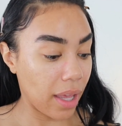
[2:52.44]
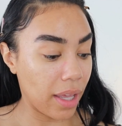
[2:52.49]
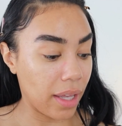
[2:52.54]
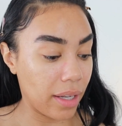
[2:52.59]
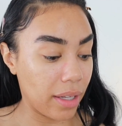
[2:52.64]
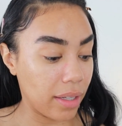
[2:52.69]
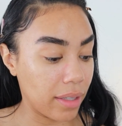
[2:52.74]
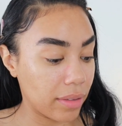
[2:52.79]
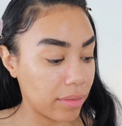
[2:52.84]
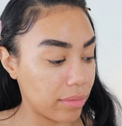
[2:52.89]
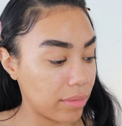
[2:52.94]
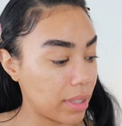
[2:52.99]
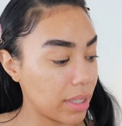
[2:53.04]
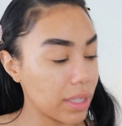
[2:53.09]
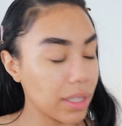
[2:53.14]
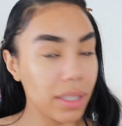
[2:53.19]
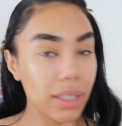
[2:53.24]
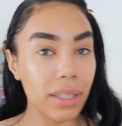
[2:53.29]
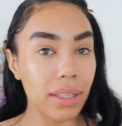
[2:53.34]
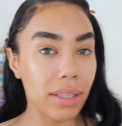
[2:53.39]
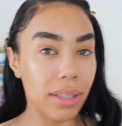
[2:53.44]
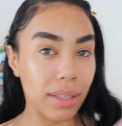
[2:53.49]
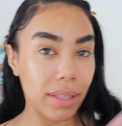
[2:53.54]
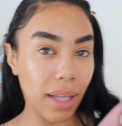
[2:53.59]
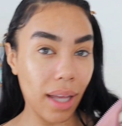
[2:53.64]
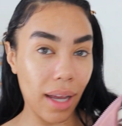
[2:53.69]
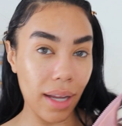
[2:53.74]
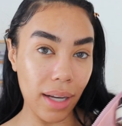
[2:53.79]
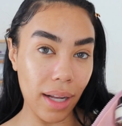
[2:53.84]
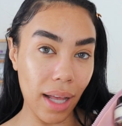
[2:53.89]
and this is
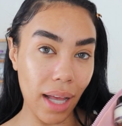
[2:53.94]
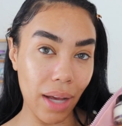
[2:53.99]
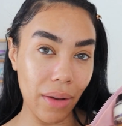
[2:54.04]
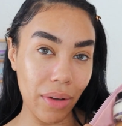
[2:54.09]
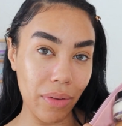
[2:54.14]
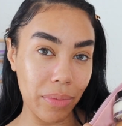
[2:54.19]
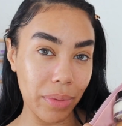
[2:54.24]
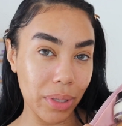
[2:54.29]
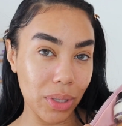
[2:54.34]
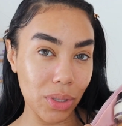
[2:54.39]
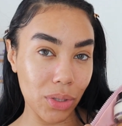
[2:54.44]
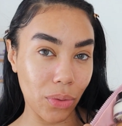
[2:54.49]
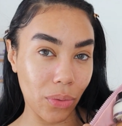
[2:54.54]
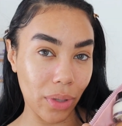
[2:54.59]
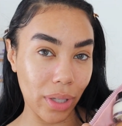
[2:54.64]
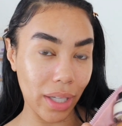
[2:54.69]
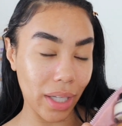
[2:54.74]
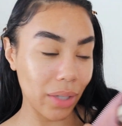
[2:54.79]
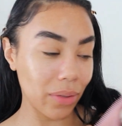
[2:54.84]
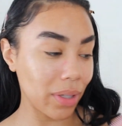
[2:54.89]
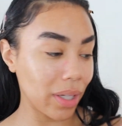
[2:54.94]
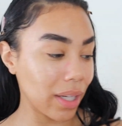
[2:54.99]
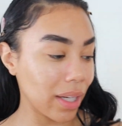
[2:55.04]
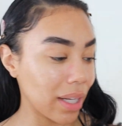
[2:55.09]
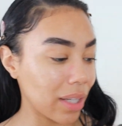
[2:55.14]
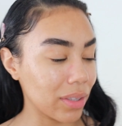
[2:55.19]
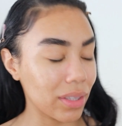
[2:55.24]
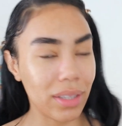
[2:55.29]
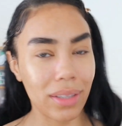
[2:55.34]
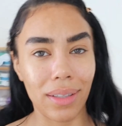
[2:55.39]
kind of how I've been storing it right
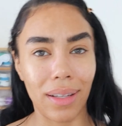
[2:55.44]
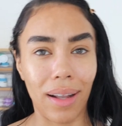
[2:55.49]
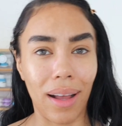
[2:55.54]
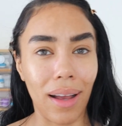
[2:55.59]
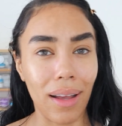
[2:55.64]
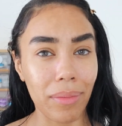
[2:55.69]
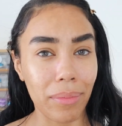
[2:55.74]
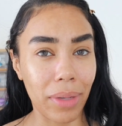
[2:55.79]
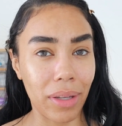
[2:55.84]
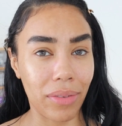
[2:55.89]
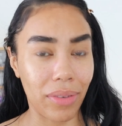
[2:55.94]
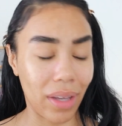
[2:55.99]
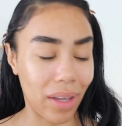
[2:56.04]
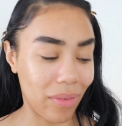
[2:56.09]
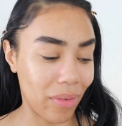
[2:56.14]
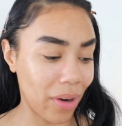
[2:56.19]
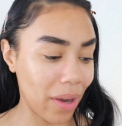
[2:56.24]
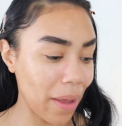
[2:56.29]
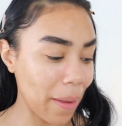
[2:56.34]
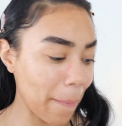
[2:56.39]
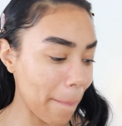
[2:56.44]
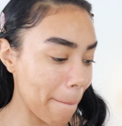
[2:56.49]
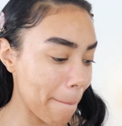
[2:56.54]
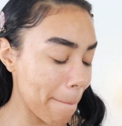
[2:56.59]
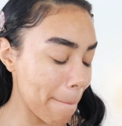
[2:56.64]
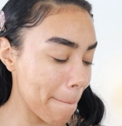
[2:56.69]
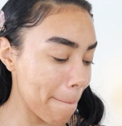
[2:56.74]
now. It's not my favorite.